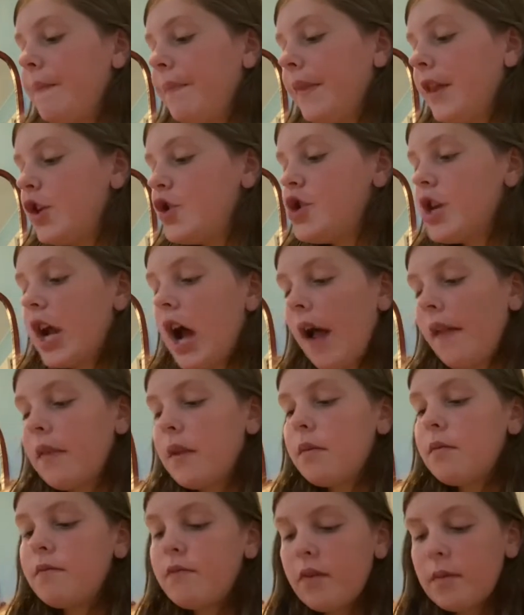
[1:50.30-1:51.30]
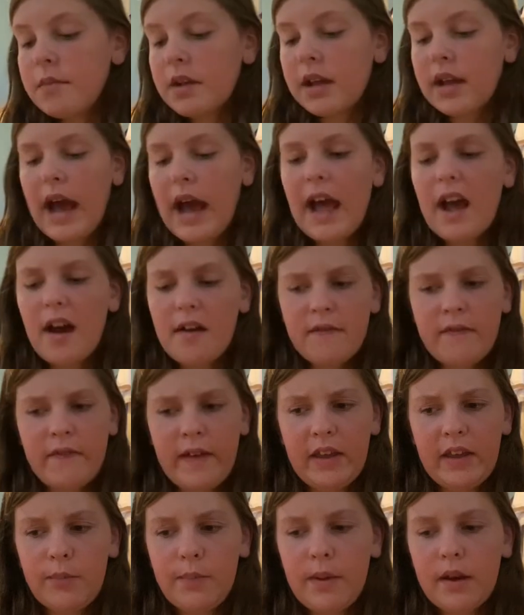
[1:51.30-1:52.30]
She got them from a guy off
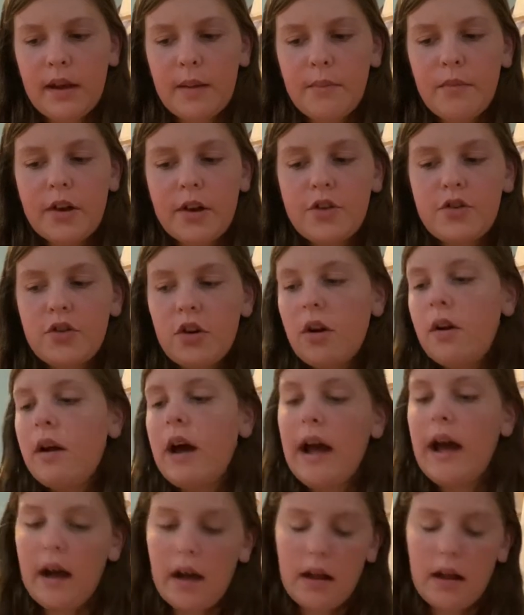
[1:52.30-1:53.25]
Facebook, I'm pretty sure.